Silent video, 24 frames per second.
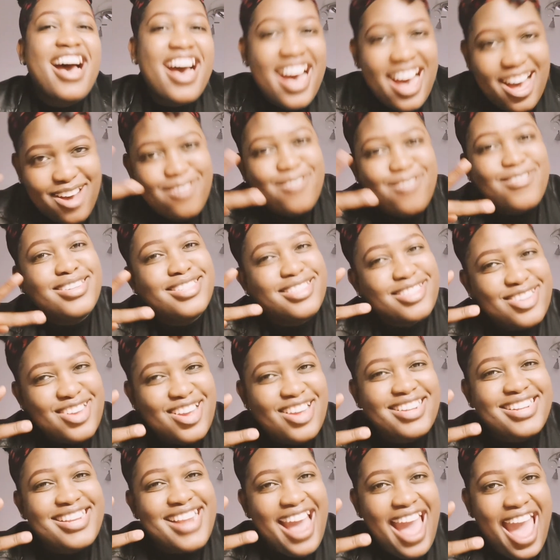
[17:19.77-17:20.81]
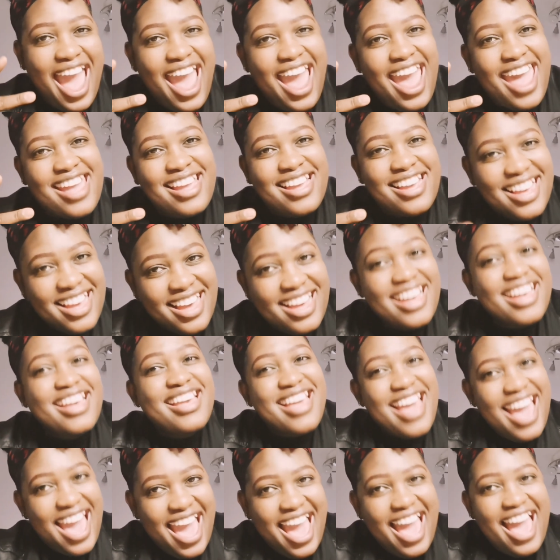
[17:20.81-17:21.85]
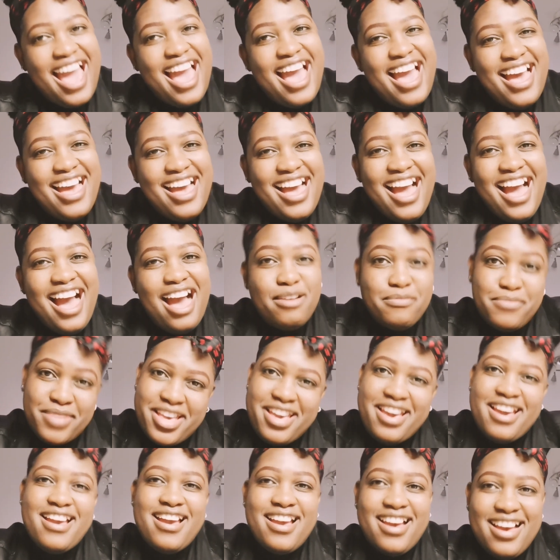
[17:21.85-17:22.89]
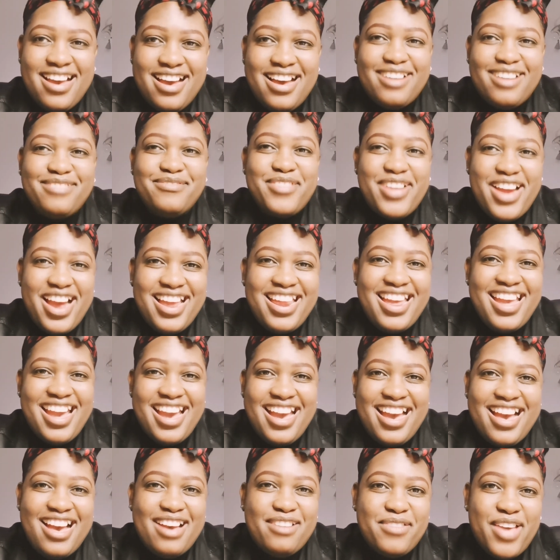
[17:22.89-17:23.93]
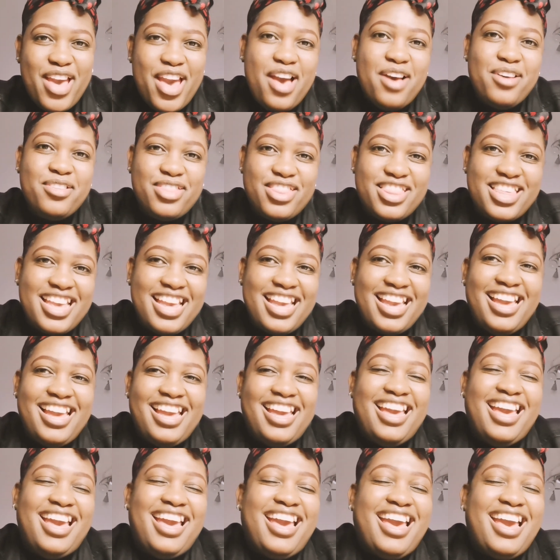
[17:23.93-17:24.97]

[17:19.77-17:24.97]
How was your day? Yeah, I'm here. I'm right here. I'm healthy.